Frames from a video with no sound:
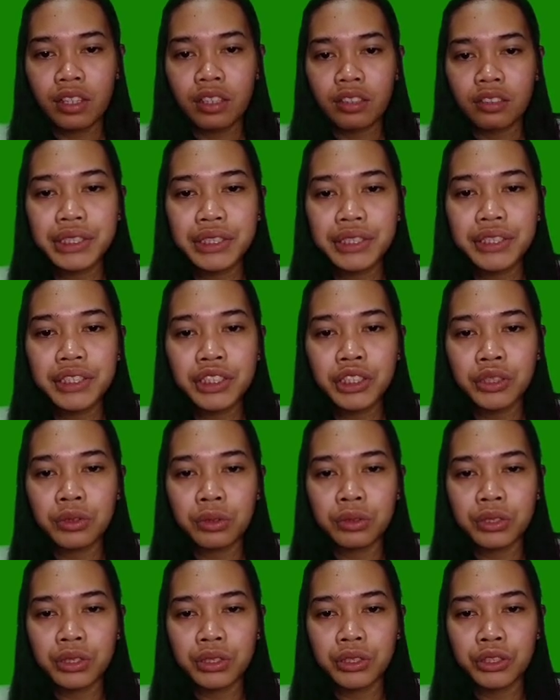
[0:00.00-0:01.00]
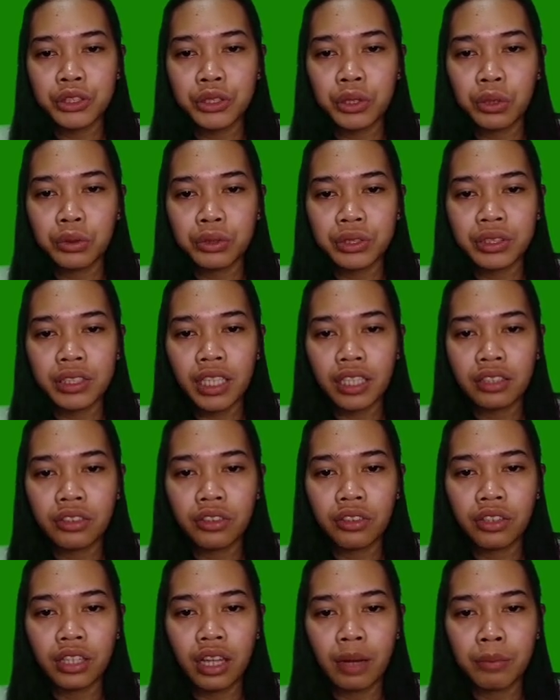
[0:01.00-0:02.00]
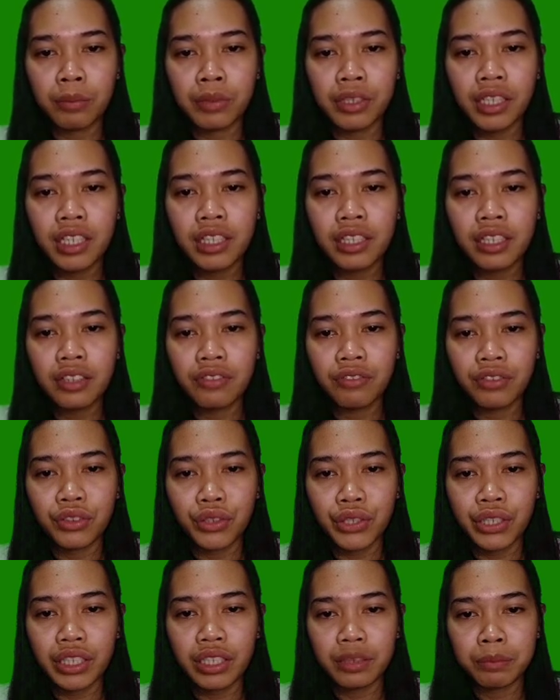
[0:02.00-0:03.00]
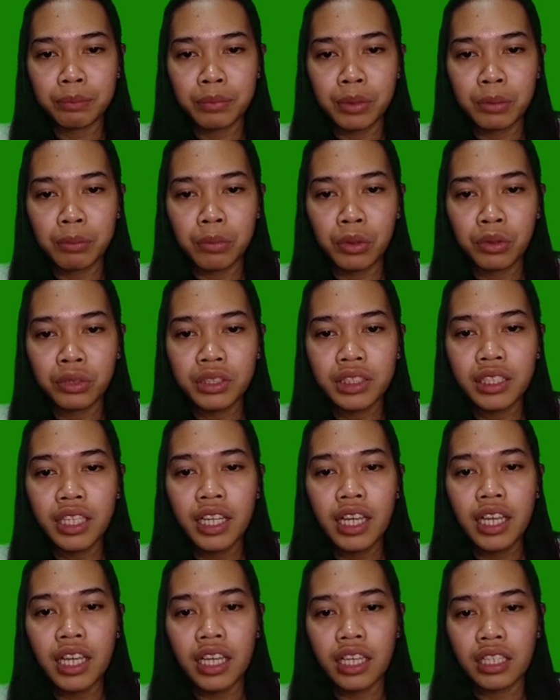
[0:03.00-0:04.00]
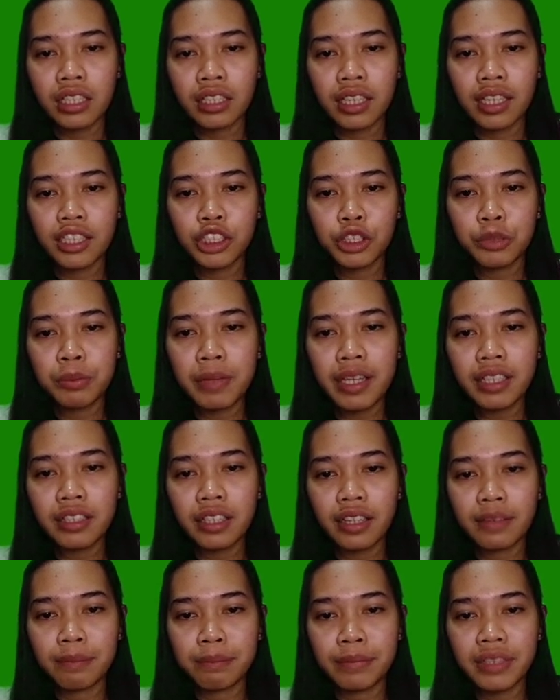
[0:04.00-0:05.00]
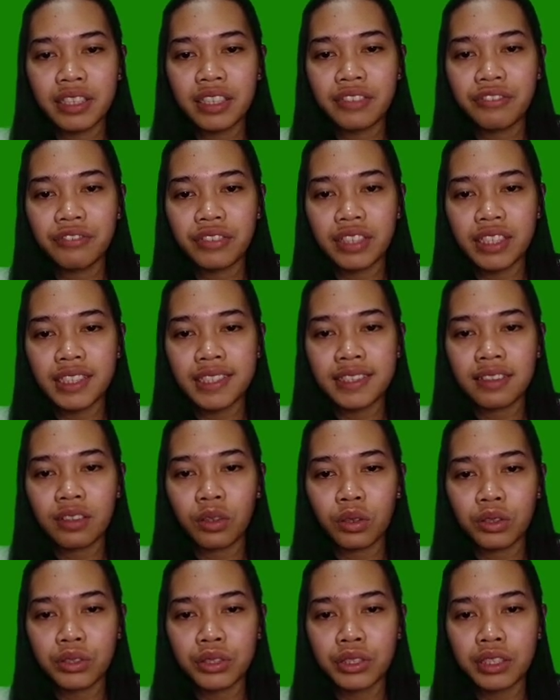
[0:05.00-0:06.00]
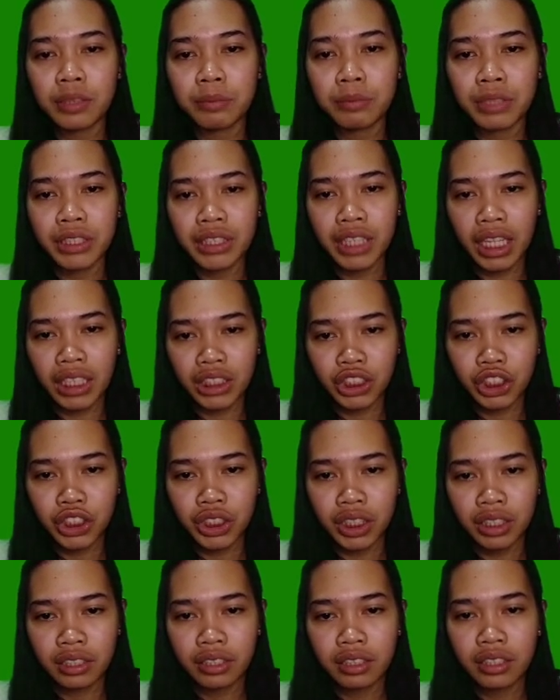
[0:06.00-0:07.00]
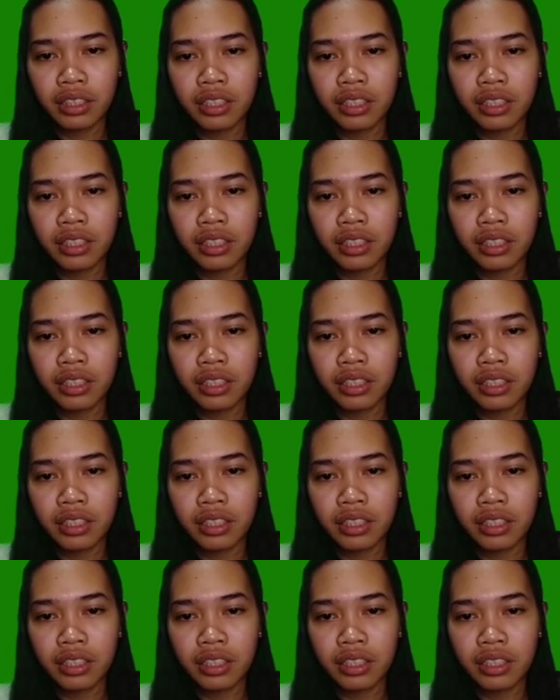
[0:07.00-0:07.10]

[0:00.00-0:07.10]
Research also shows that collaborative learning promotes engagement and benefits long-term retention.